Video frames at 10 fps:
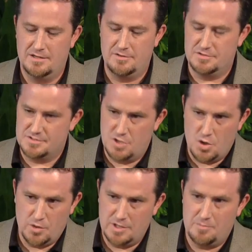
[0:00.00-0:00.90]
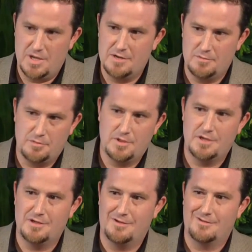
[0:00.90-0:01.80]
there's no independent
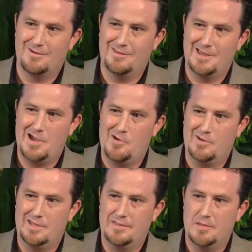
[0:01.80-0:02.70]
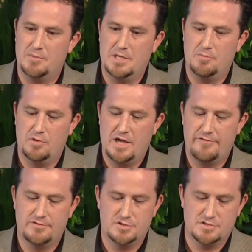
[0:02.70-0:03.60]
thinking allowed, and that people
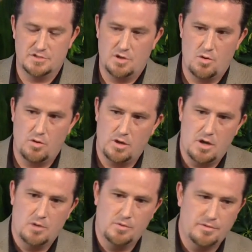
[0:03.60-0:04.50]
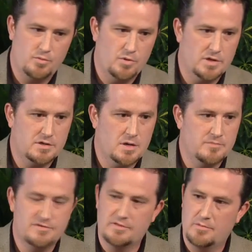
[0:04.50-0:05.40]
have to just go along with what
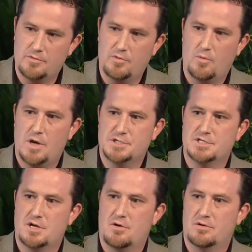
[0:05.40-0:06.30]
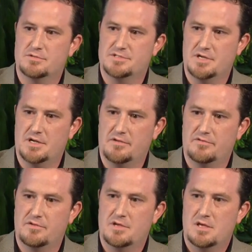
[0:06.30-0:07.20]
comes to them through the Watchtower
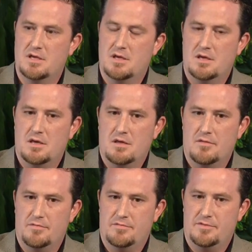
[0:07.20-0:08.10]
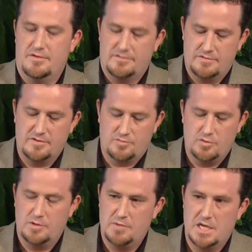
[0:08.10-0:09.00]
studies. This
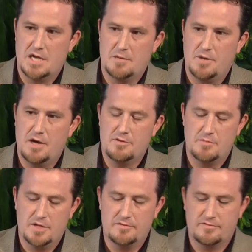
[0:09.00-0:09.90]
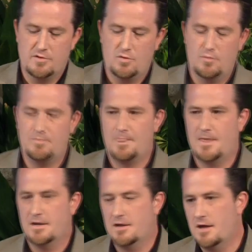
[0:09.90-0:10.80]
really began to bother me, and so
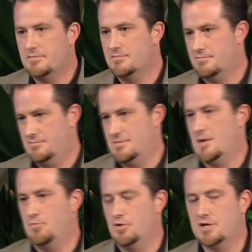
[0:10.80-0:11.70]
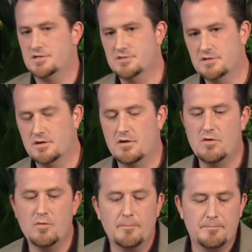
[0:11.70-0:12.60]
I got that book, I took it
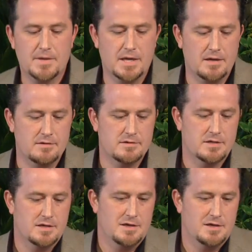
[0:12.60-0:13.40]
home, and